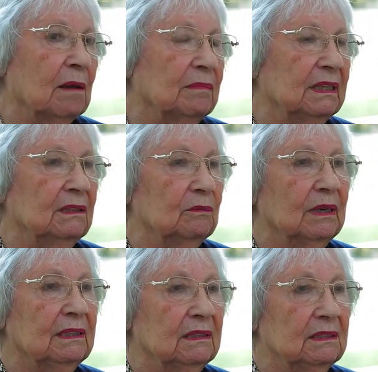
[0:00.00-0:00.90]
But the
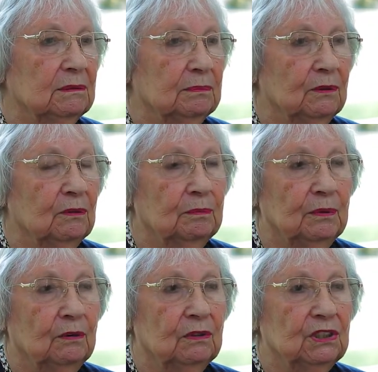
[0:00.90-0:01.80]
one that spoke
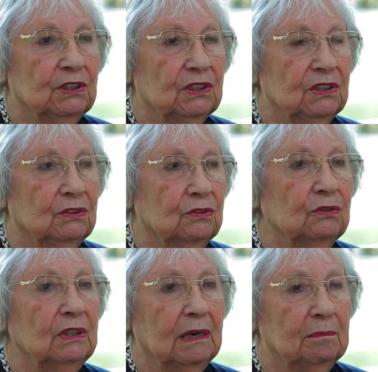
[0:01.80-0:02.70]
Polish, he
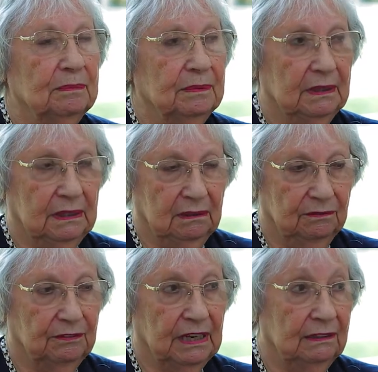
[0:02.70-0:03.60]
stood up in
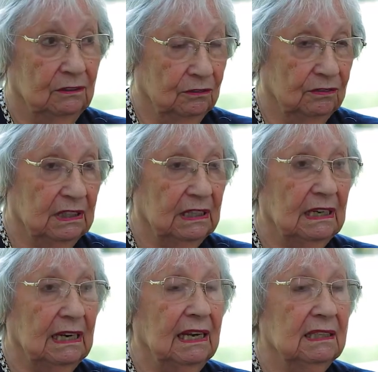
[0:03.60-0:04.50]
front of the
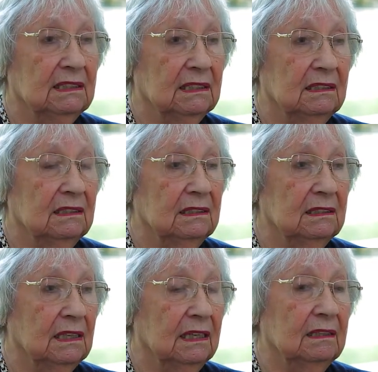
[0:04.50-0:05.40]
class and he
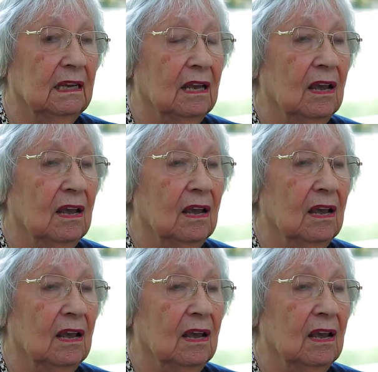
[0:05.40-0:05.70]
said,